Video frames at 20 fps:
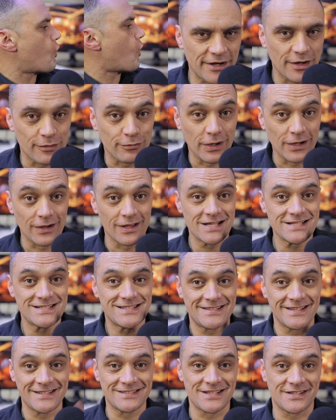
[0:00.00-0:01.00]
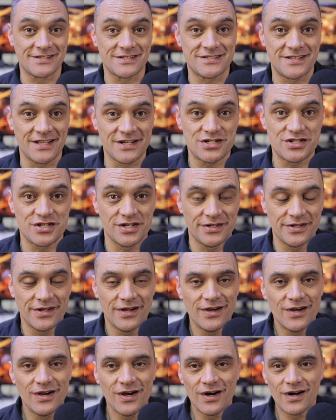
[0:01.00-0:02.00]
And I realized there's a distinction.
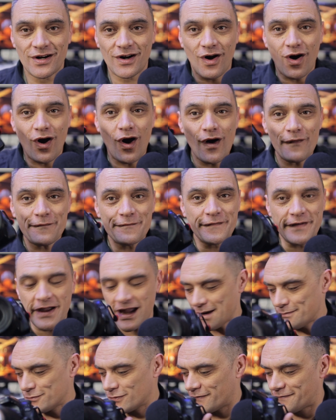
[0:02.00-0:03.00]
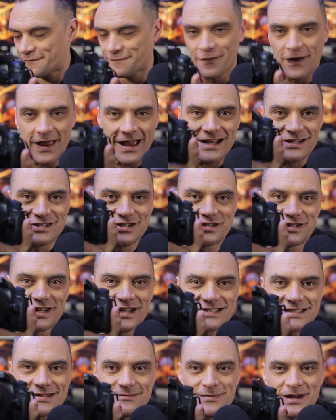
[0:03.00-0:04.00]
Off-camera flash
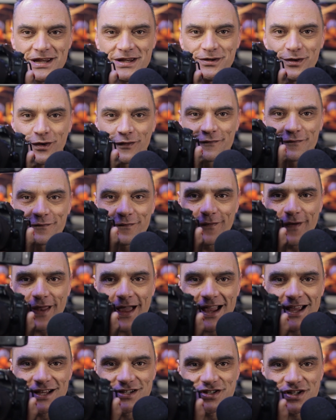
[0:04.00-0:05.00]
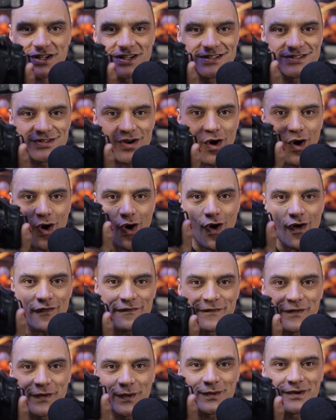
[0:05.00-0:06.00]
doesn't mean your flash is
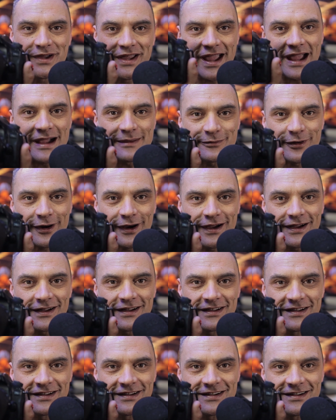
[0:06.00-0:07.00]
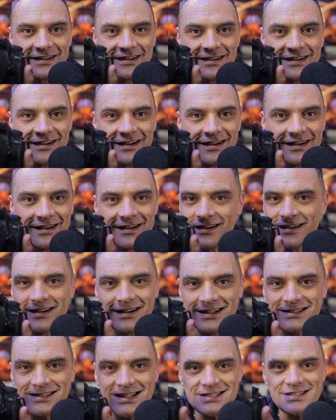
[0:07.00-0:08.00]
off your camera.
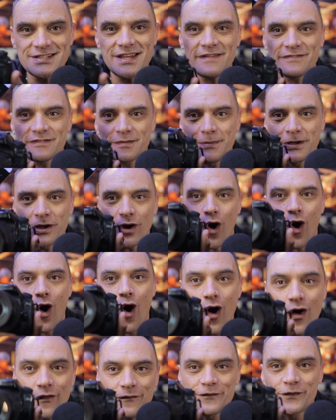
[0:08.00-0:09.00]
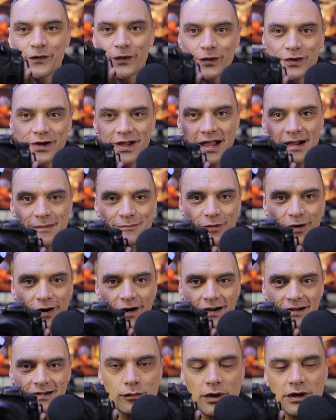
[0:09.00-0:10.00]
It doesn't have to be off your
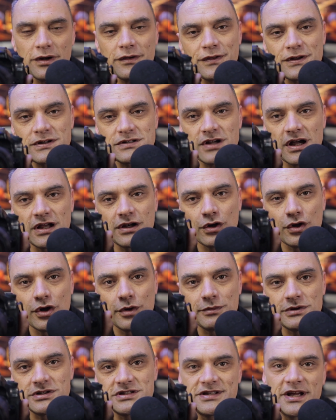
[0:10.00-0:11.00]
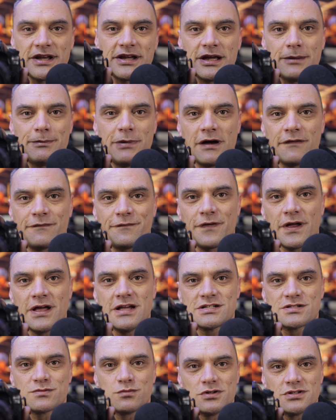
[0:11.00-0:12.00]
camera. One of the things I learned when studying about
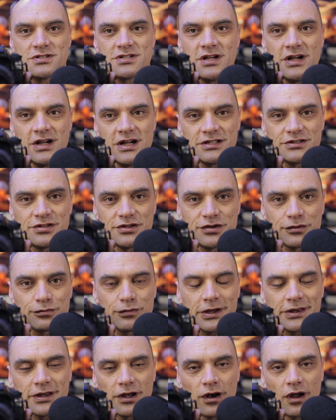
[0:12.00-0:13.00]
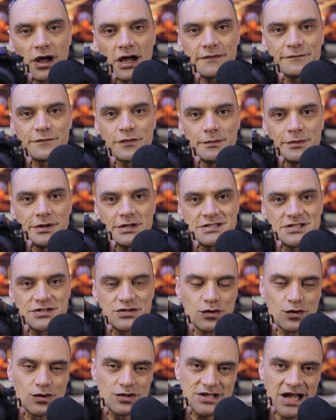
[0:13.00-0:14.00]
flash was to direct the light from a
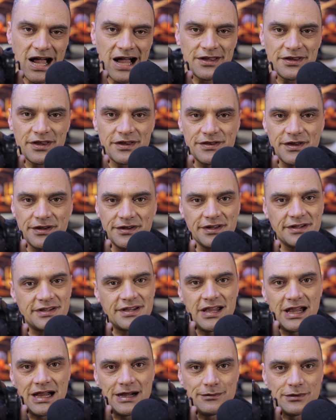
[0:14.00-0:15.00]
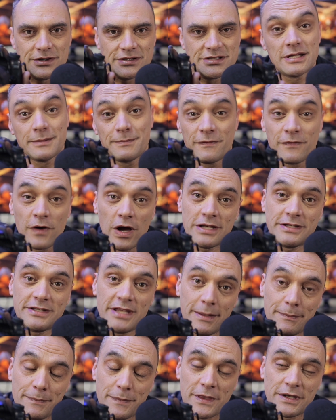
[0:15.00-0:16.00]
source other than the camera, to provide
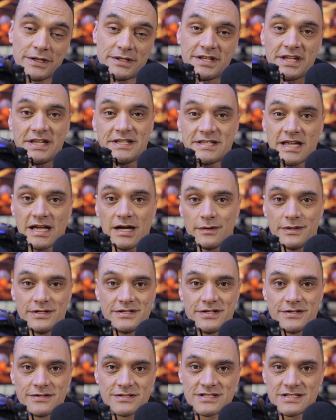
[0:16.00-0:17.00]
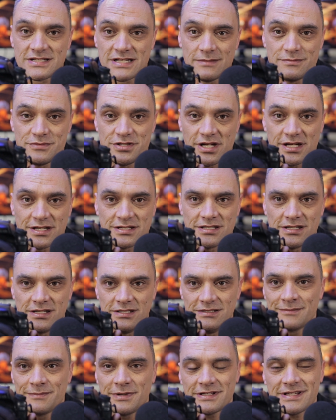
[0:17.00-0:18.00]
depth and detail into your subject.
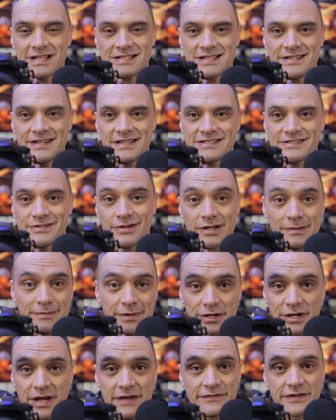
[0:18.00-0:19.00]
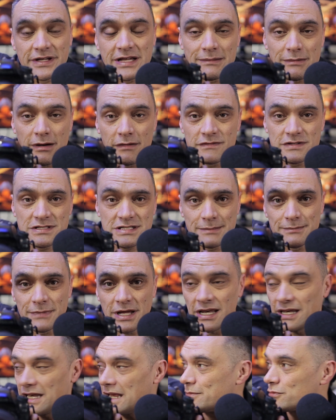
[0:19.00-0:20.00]
But it doesn't necessarily mean you have to come up with some
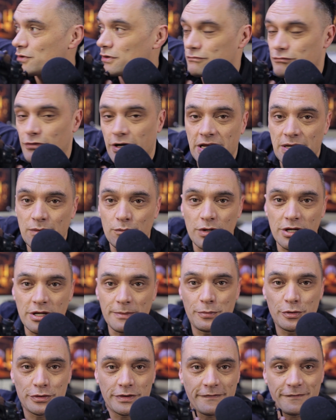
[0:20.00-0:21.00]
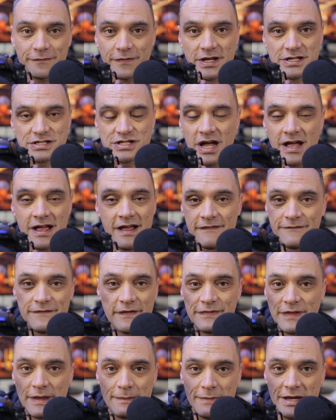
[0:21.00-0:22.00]
elaborate rigging where you put the flash
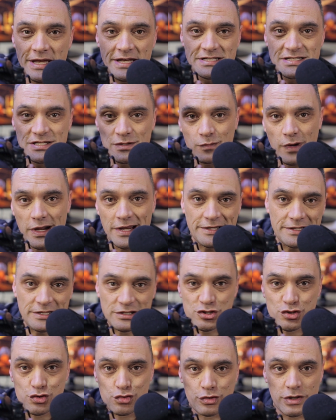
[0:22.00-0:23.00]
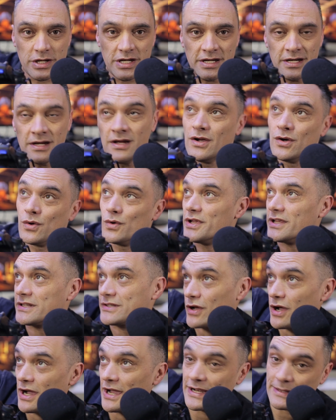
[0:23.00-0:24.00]
50 meters away in a tree, or you
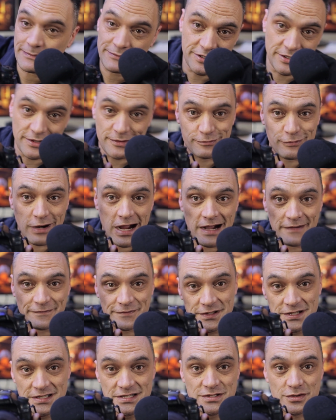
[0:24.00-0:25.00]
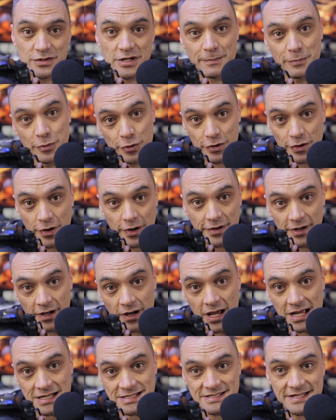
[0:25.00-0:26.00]
tie it up to the rafters, or you put it on a
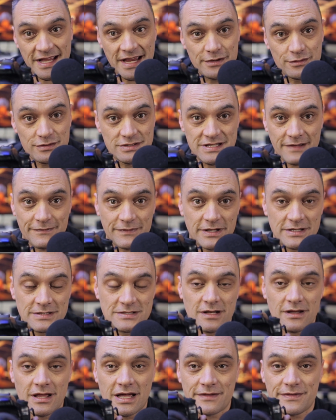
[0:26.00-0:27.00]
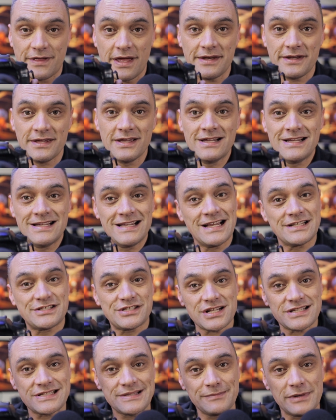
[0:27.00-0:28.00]
light stand or something like that. It
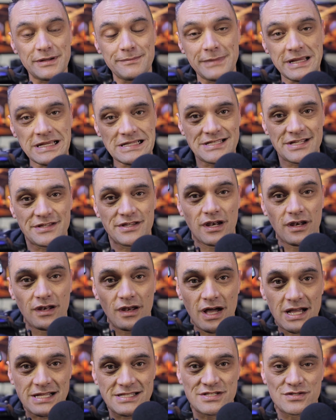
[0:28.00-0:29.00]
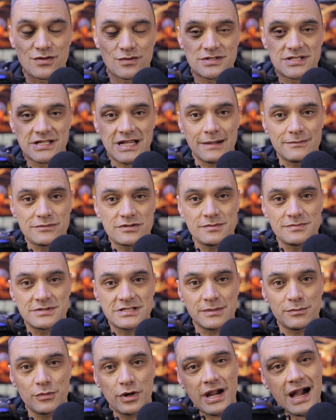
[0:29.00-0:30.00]
just simply means that the light source comes from
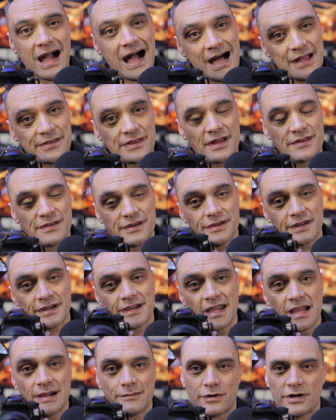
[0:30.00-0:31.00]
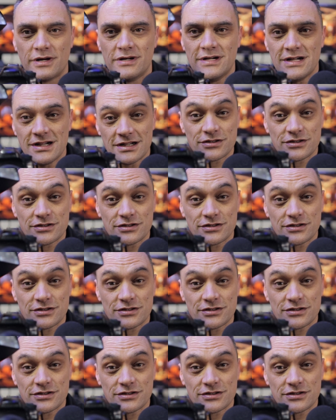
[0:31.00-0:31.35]
somewhere other than the camera.